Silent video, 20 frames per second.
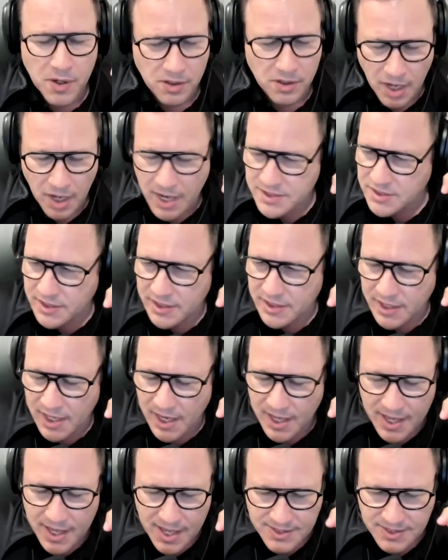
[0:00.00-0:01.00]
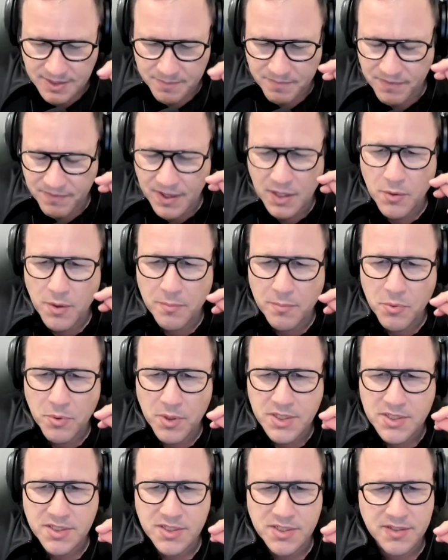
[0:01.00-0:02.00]
you, Hunter. Actually, can I ask a follow
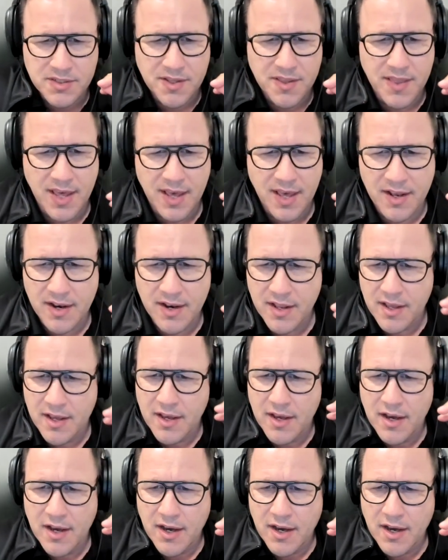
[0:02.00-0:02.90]
up question to that?